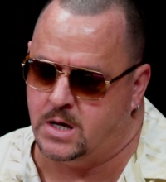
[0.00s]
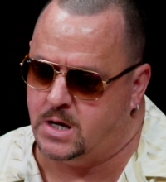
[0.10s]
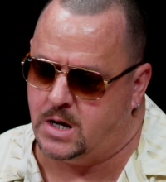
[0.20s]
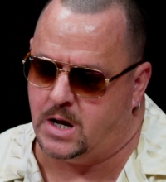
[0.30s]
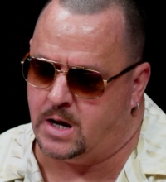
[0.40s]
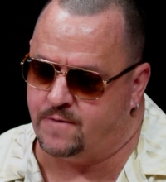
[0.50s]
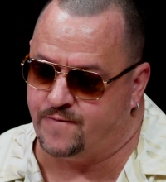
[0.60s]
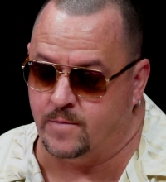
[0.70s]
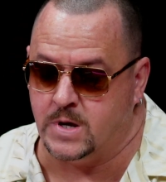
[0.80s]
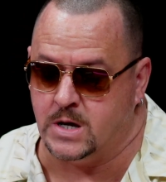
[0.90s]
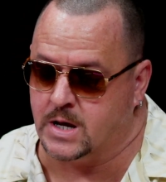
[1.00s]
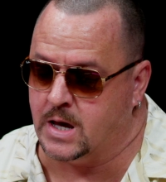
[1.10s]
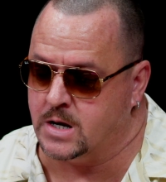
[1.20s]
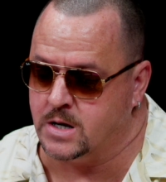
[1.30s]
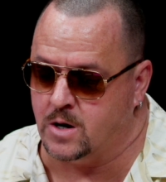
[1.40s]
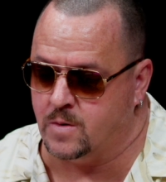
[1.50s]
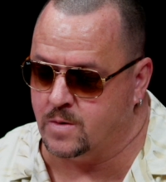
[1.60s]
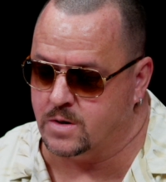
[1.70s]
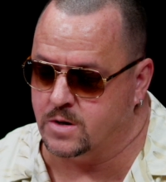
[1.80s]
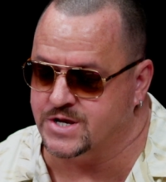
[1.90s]
And for me, again,
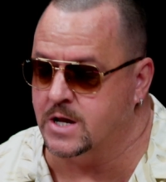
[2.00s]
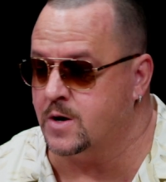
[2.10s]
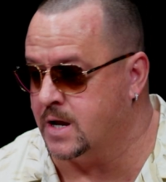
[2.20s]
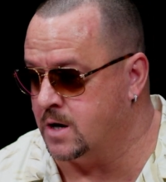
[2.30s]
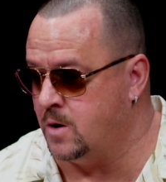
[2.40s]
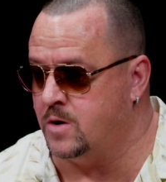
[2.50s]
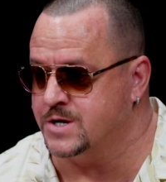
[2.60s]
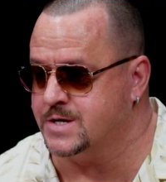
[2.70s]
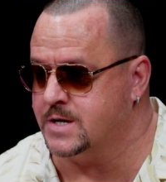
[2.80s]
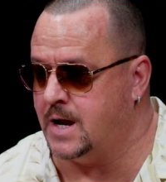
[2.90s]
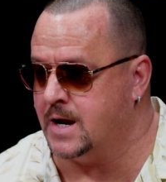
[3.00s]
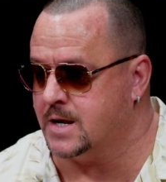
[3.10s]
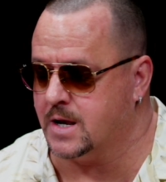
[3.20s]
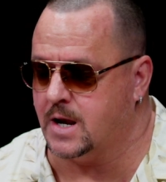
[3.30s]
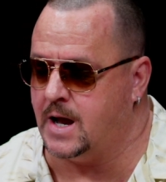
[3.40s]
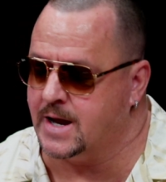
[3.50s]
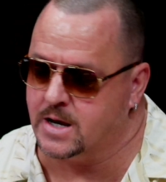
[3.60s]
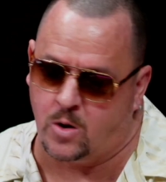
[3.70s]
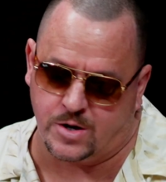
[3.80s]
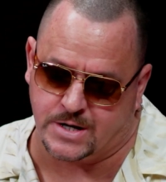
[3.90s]
you say you can get lost. I get
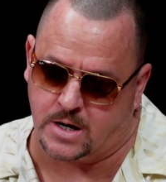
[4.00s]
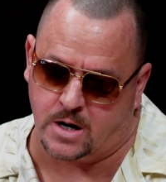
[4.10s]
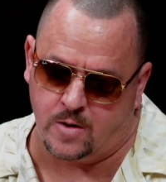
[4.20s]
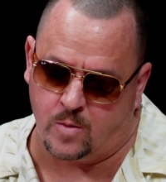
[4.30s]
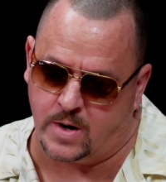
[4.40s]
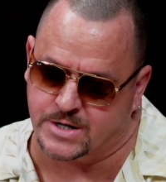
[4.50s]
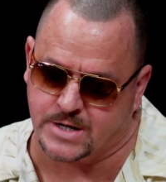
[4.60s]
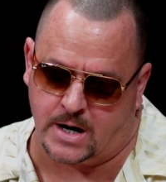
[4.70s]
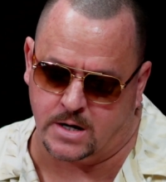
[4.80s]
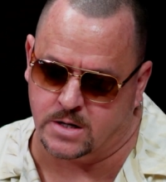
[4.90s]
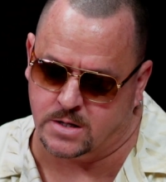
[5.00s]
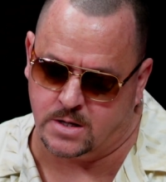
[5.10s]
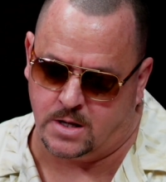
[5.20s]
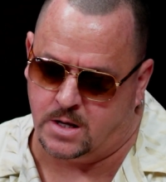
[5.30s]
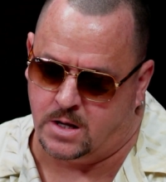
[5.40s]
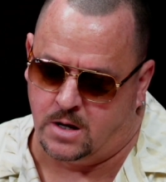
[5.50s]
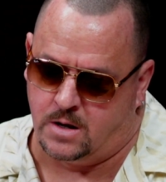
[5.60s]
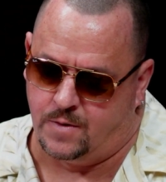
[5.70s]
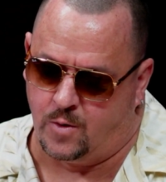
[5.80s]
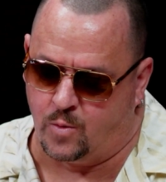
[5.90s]
lost in another way. It's kind of
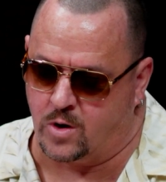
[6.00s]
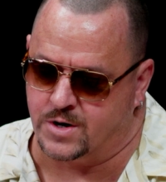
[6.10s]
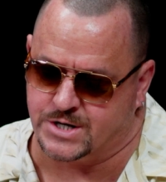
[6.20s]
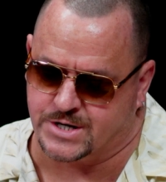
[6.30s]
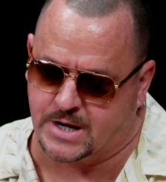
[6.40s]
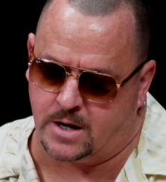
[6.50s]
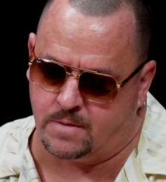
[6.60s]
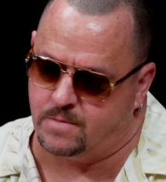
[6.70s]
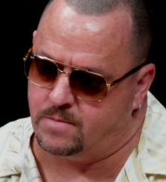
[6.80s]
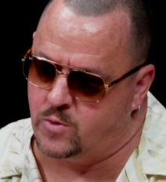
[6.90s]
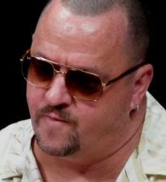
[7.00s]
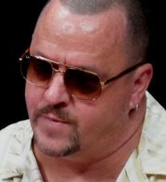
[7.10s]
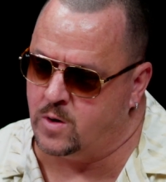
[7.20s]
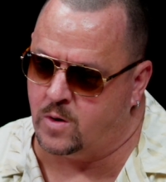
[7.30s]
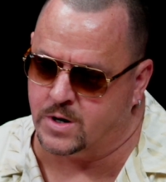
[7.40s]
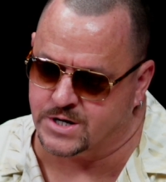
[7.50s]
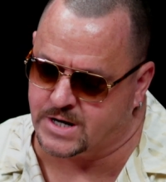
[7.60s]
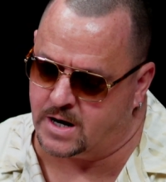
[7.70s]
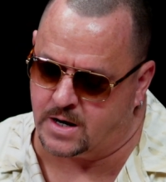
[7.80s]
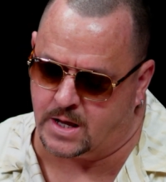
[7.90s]
the words just kind of move me on, and it's
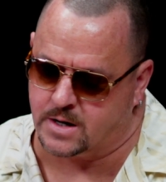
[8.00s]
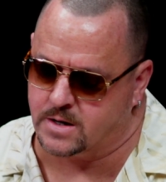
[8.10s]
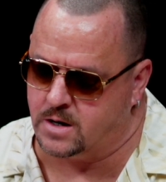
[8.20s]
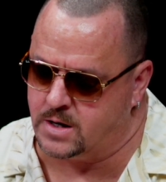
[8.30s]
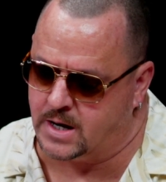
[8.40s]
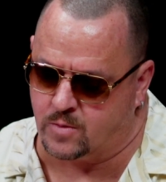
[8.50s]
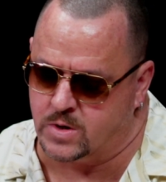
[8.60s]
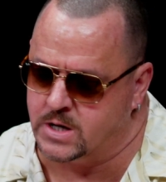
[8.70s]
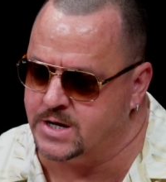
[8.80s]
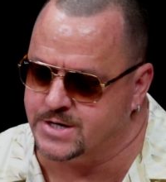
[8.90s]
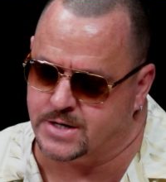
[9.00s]
kind of like a release.